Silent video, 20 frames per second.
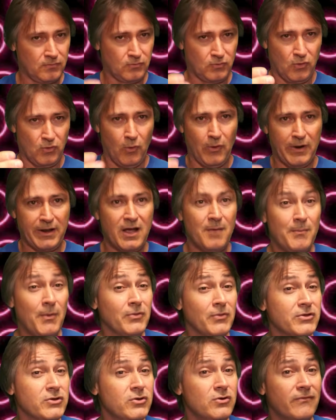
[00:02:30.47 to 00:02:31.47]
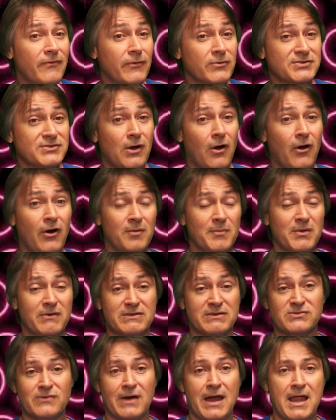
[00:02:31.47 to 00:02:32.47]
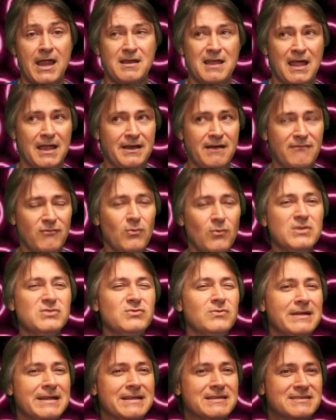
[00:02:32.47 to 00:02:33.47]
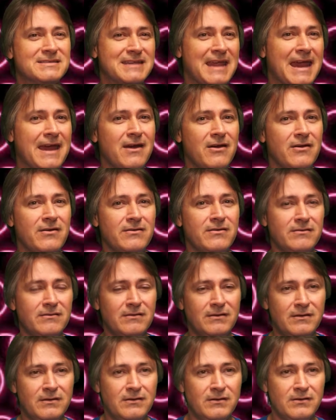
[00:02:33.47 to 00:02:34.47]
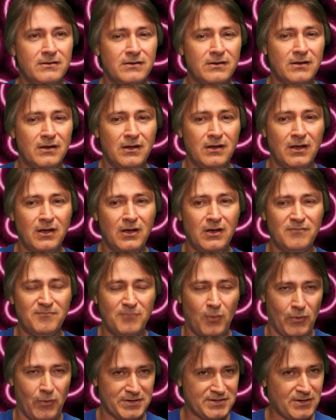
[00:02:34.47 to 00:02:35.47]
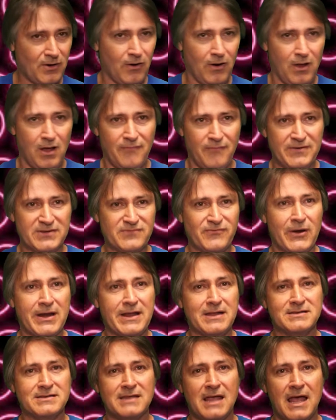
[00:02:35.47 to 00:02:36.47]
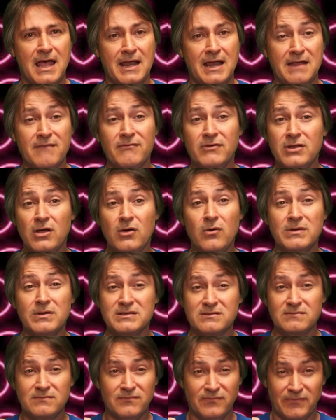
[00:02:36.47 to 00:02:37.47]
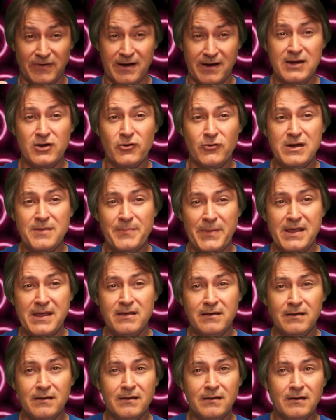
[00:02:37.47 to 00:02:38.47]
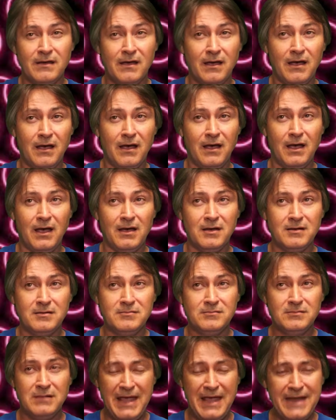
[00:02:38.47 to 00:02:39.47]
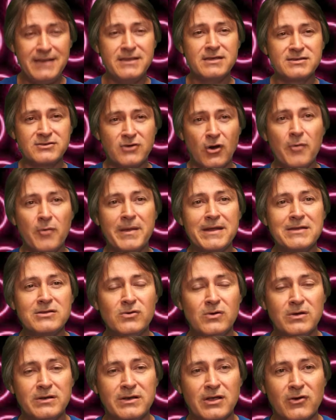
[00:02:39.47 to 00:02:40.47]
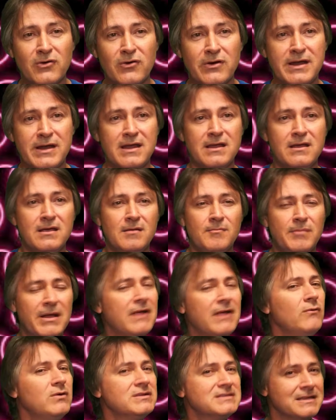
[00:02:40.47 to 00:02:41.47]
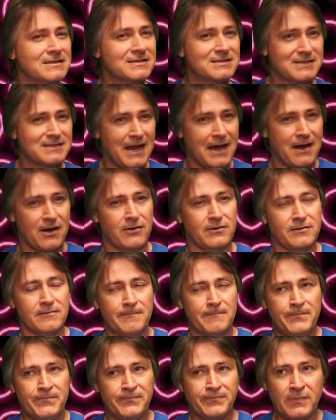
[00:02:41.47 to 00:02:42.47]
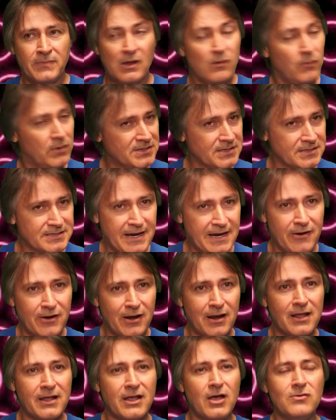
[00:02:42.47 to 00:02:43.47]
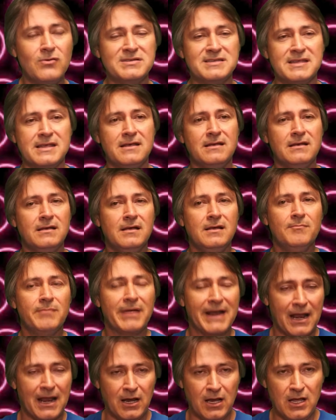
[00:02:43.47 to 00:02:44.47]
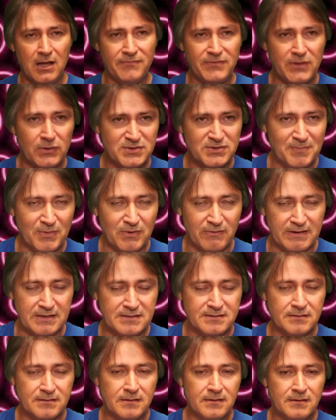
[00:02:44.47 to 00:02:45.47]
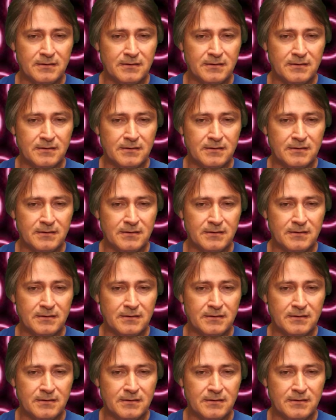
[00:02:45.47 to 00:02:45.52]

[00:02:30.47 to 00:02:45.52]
Growing up on the Universal horror movies, right? I never was really scared of Boris Karloff as Frankenstein, even though it's very creepy and disturbing to a degree, but I wasn't scared. Wasn't scared of Lugosi, but I loved those movies.